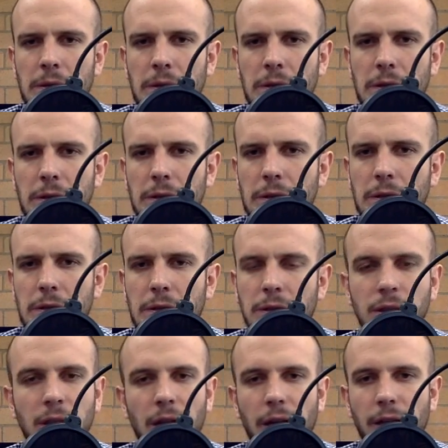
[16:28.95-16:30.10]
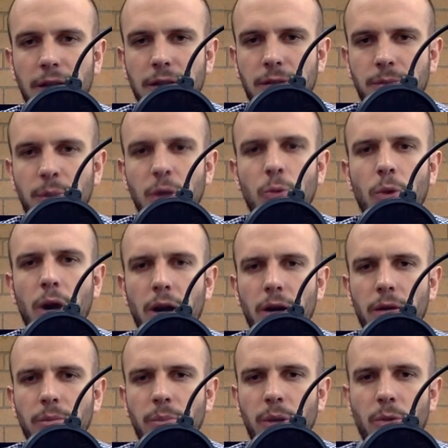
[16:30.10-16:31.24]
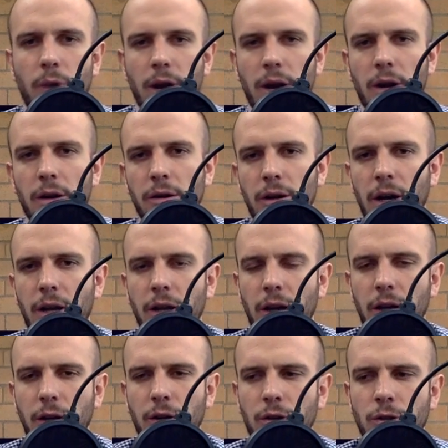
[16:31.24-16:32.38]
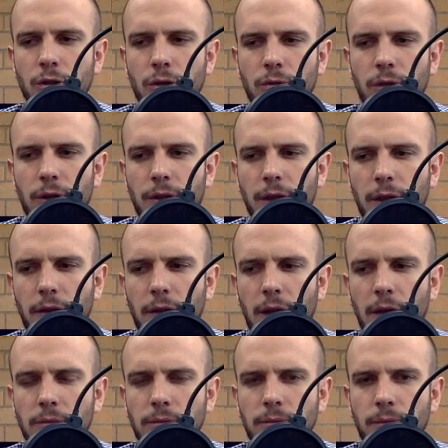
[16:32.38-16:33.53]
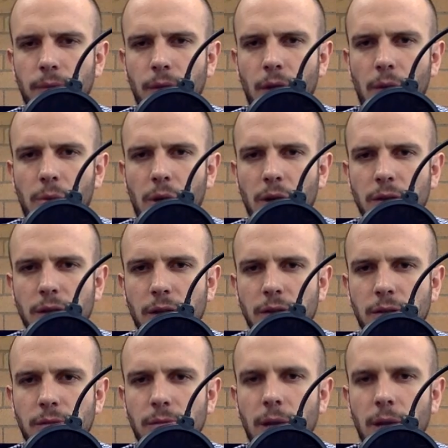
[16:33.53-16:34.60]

Yeah, yikes. Beware. I encourage you to rethink that thought process.